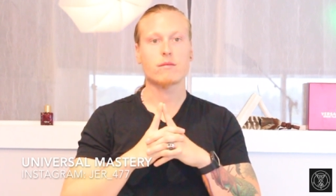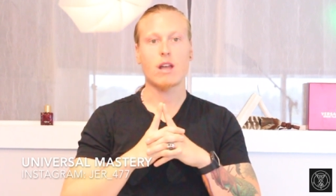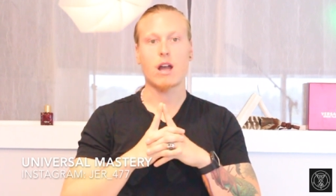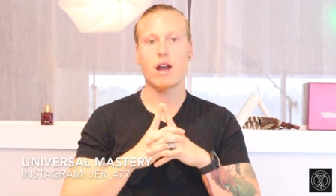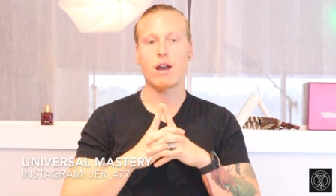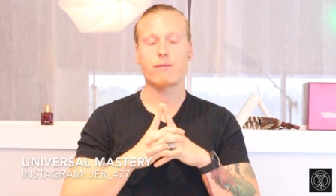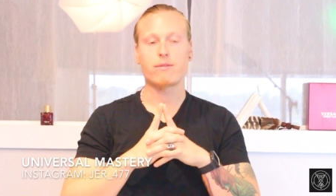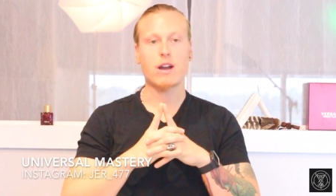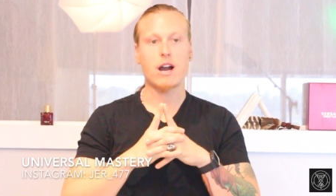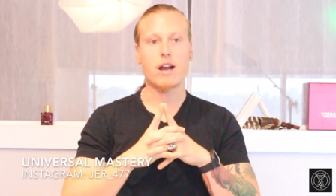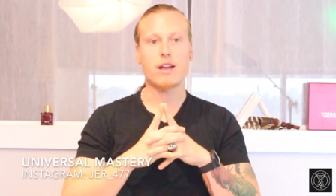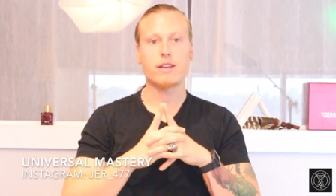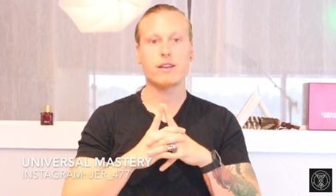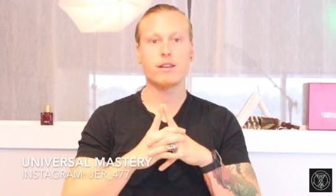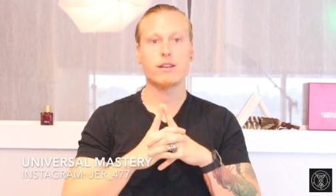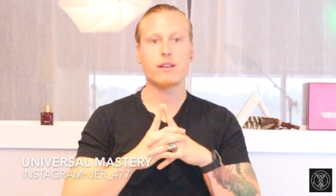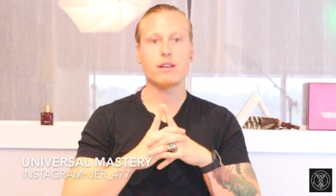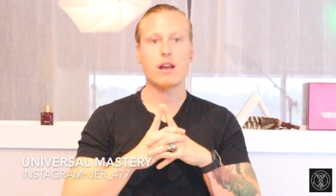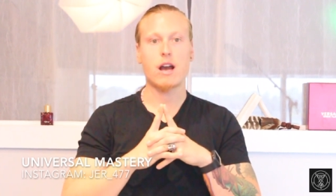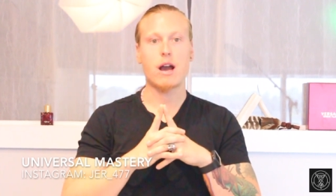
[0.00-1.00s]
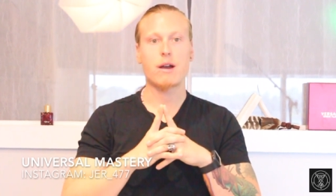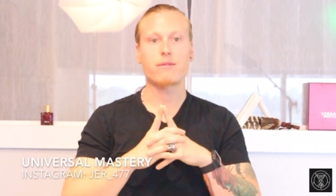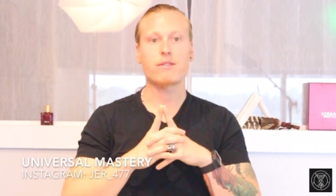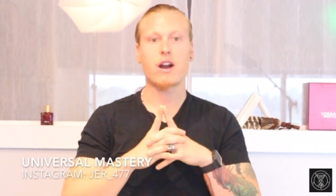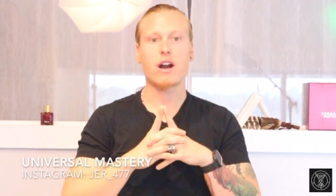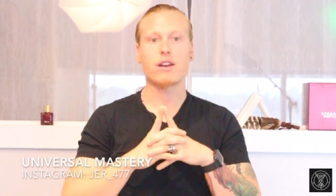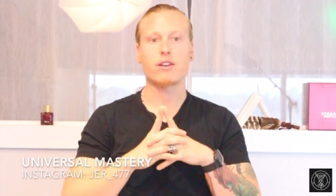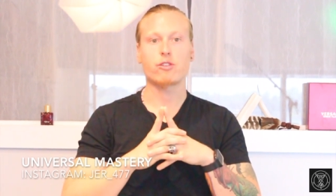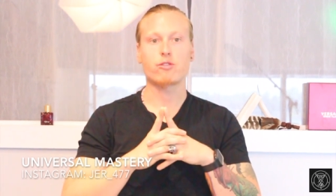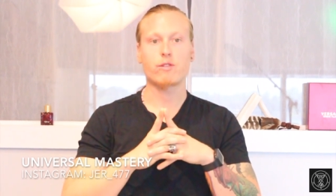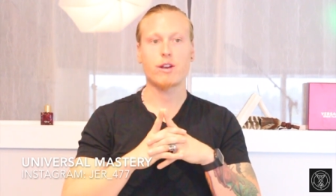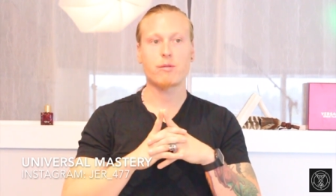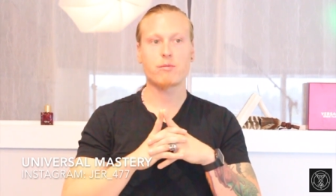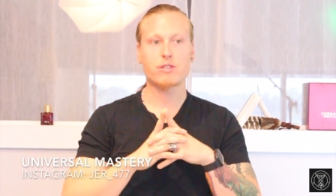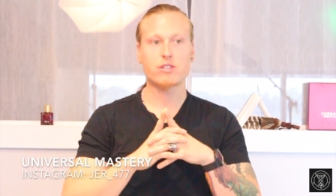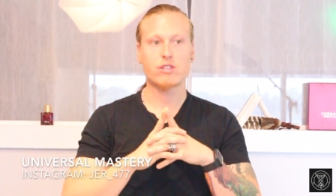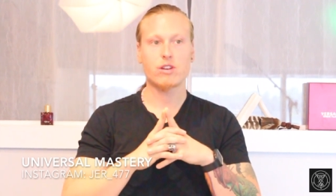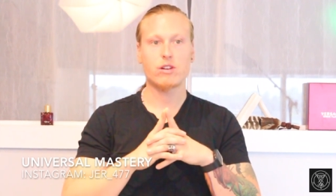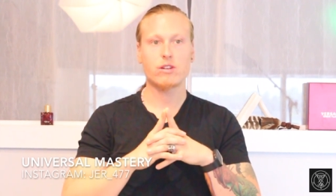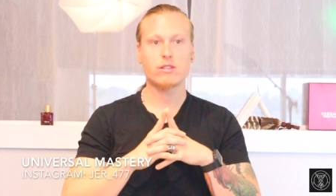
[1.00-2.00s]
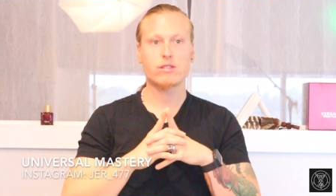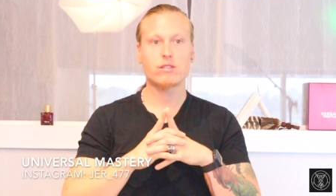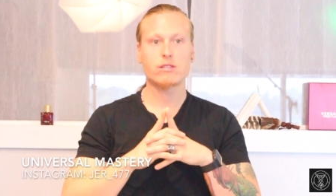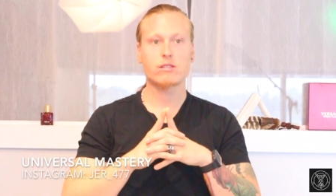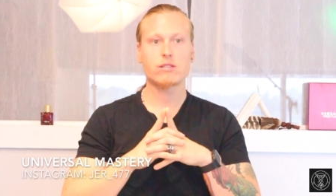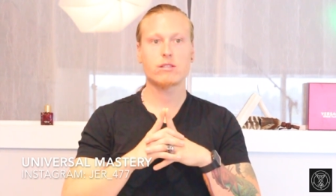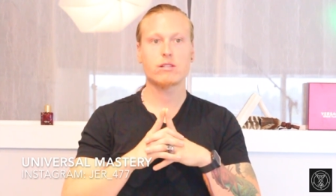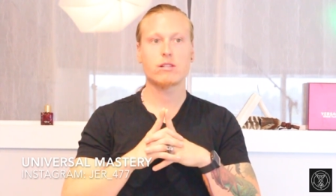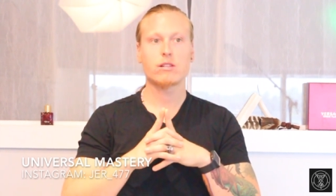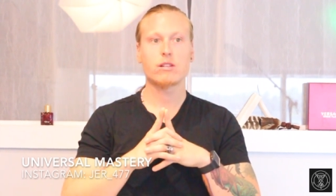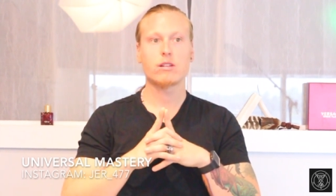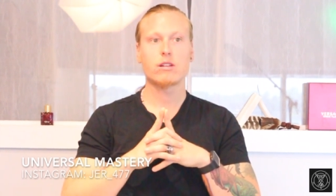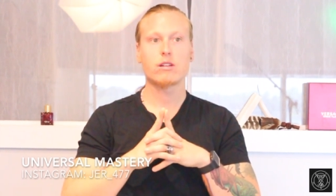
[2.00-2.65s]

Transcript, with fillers: I've gotten I've gotten great results.